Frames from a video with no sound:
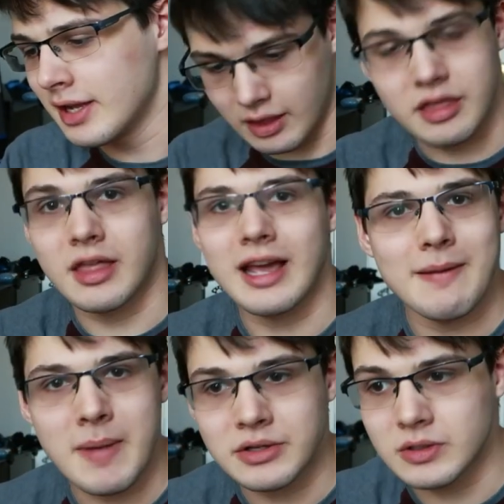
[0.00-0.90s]
The thing I
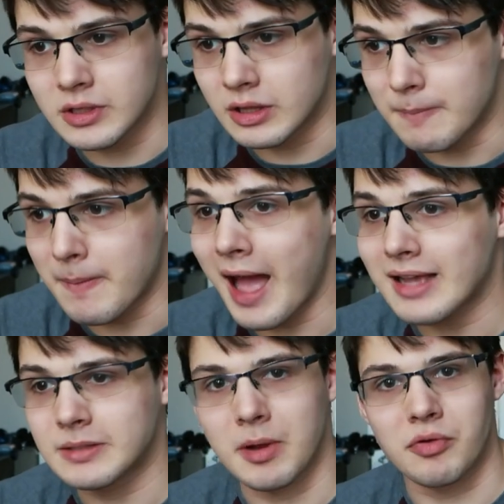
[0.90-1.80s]
mentioned in the
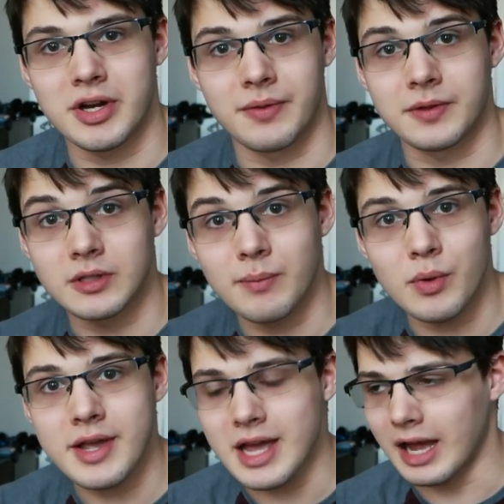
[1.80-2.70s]
past about reading on the
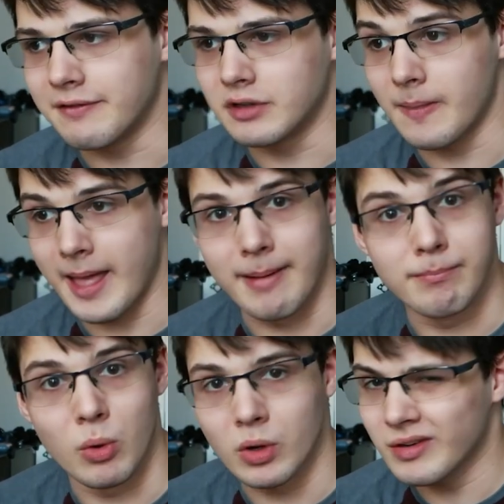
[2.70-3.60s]
subway, I've done that
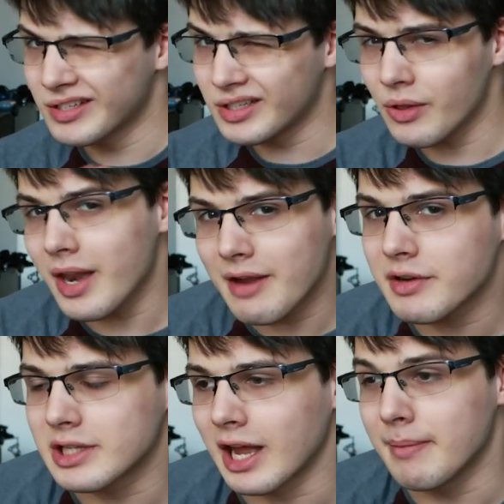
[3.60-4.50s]
more. Still not
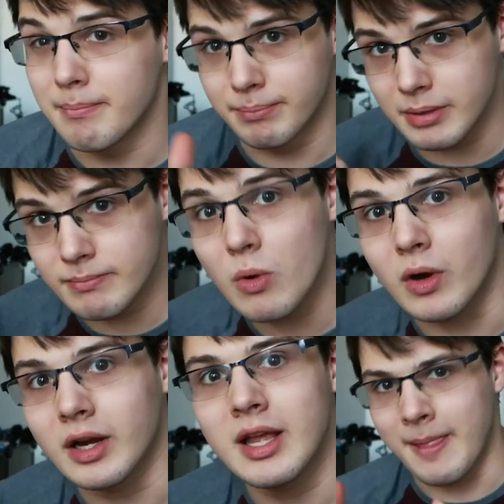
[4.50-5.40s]
every time, but
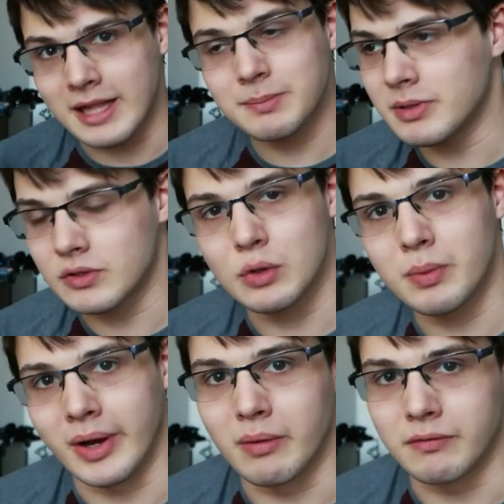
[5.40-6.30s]
more, and that's been
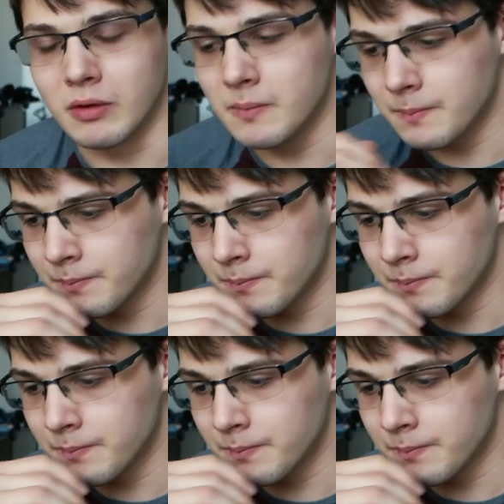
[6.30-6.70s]
super helpful.